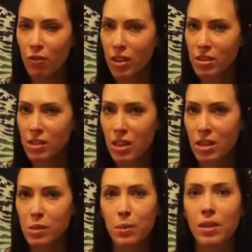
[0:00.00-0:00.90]
these
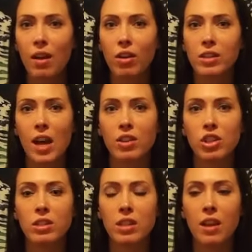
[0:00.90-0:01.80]
things without
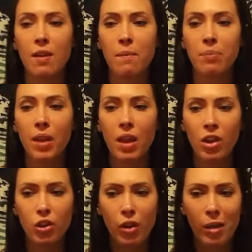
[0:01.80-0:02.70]
attaching to them,
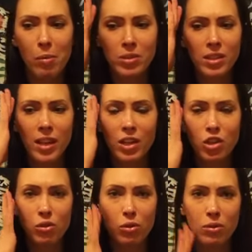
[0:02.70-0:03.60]
you're able to like
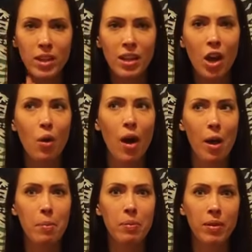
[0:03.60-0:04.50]
truly go
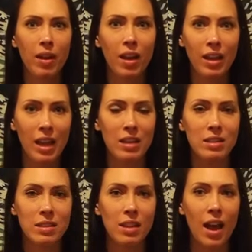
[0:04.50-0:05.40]
up
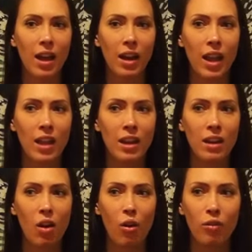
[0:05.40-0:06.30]
against that, and it
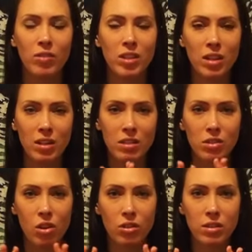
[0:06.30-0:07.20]
all of a sudden
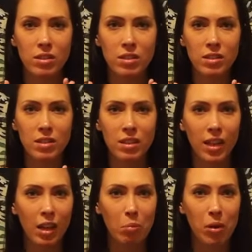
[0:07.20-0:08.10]
starts to
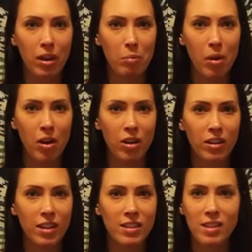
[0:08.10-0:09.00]
like break apart
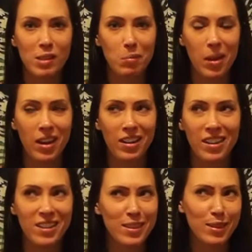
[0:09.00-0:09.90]
and dissipate.
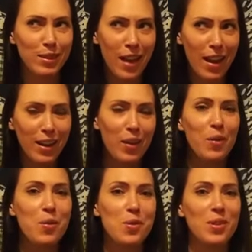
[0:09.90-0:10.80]
And it's kind of
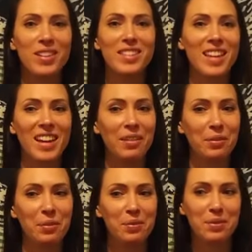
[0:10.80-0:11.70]
cool. It's like
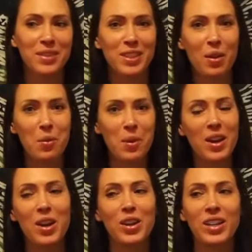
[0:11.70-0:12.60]
so
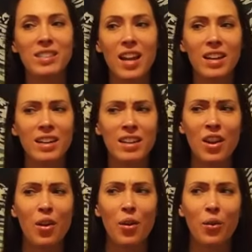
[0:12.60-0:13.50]
weird because I didn't
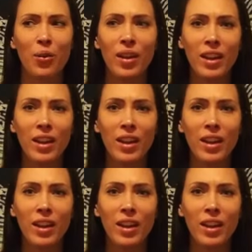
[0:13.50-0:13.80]
know